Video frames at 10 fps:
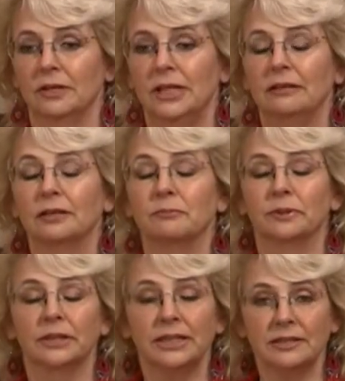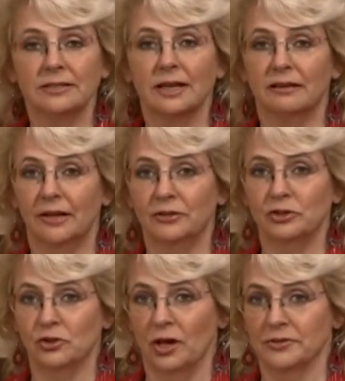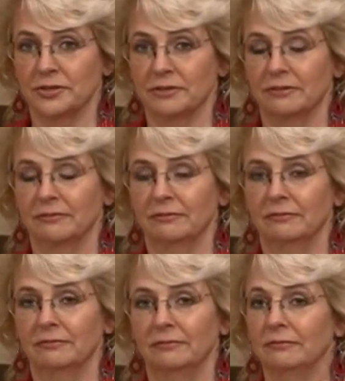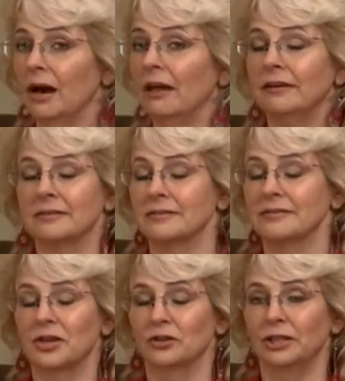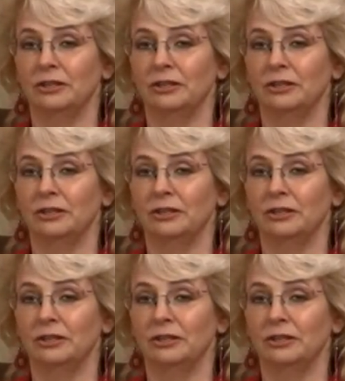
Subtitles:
in complete and utter trust, not necessarily